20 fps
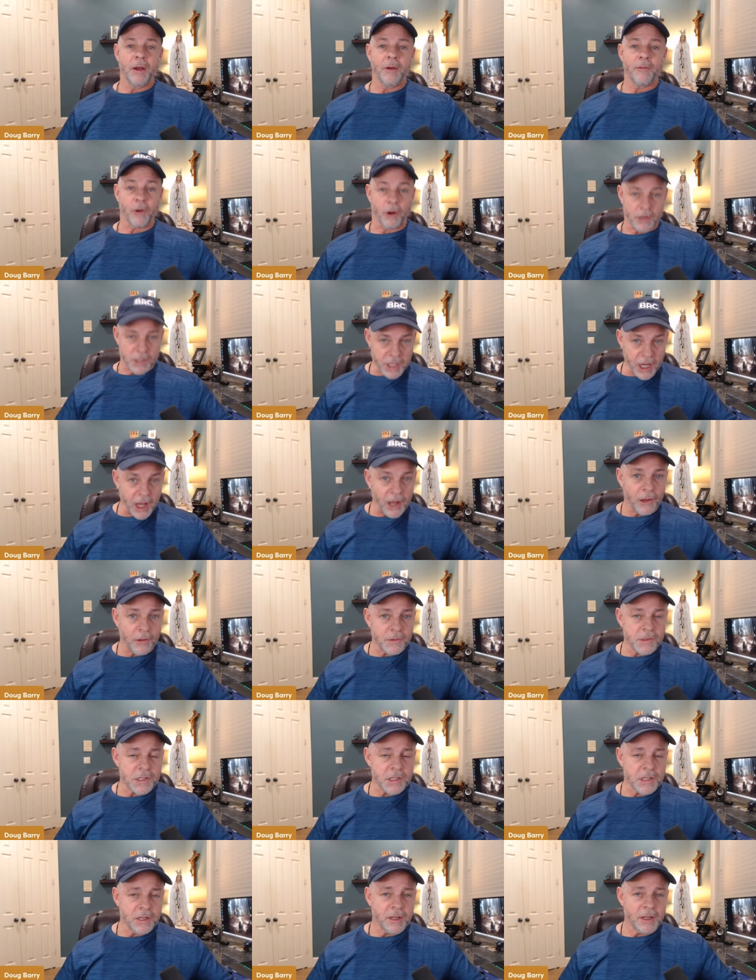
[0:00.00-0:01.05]
for
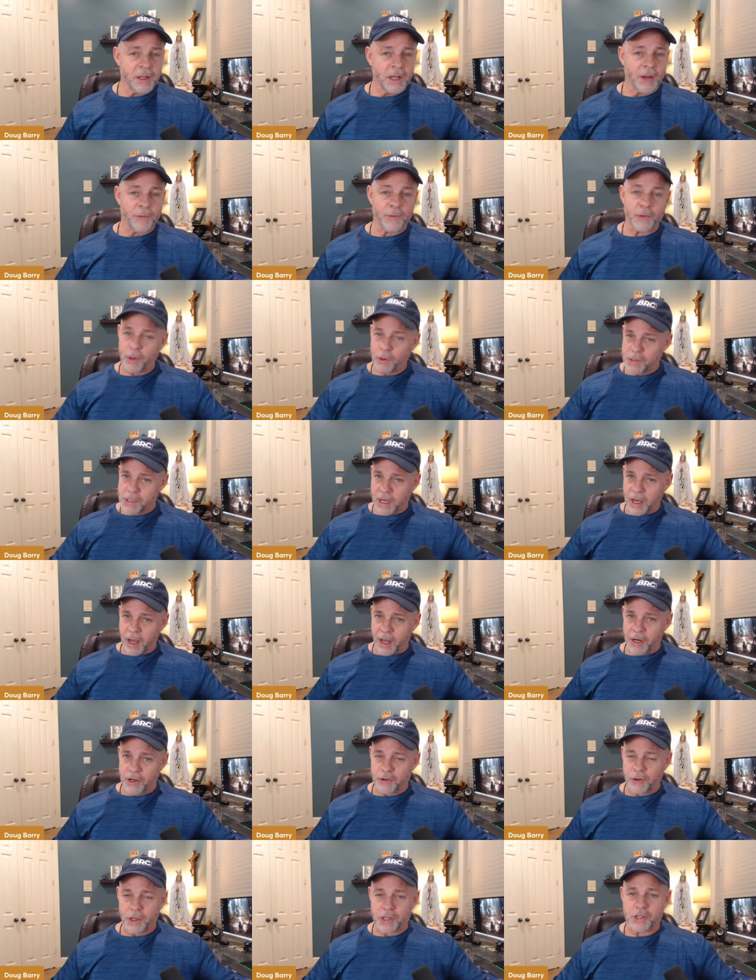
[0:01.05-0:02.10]
ourselves and for those that God
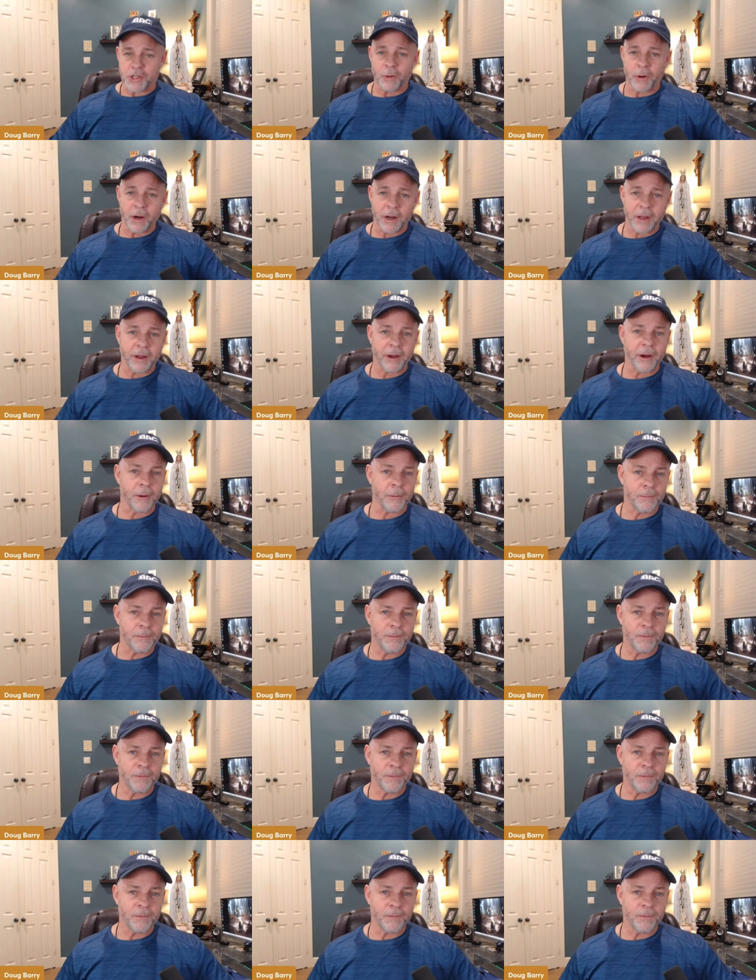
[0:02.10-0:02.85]
entrusts to our care.